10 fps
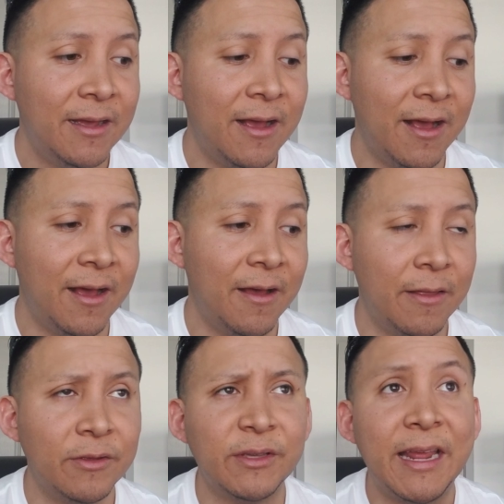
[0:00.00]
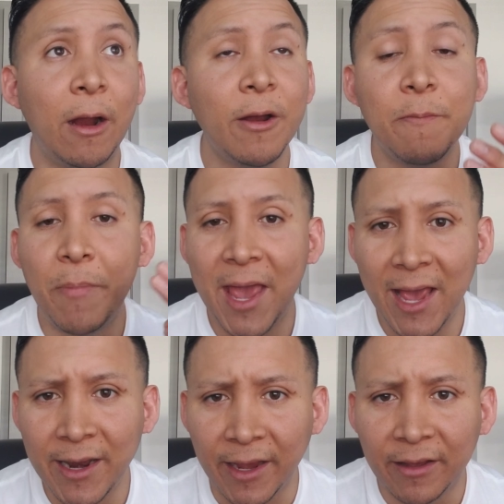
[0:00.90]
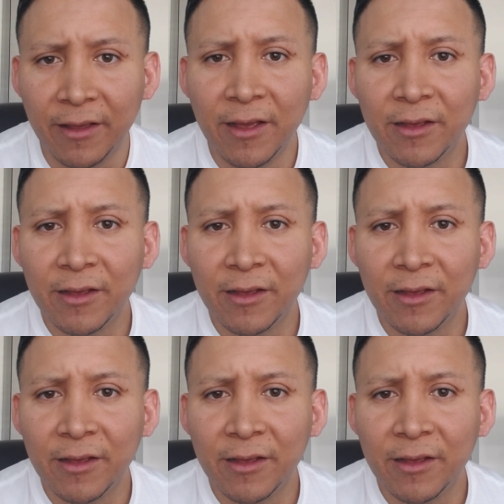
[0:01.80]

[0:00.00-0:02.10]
uh, there's inherited panic.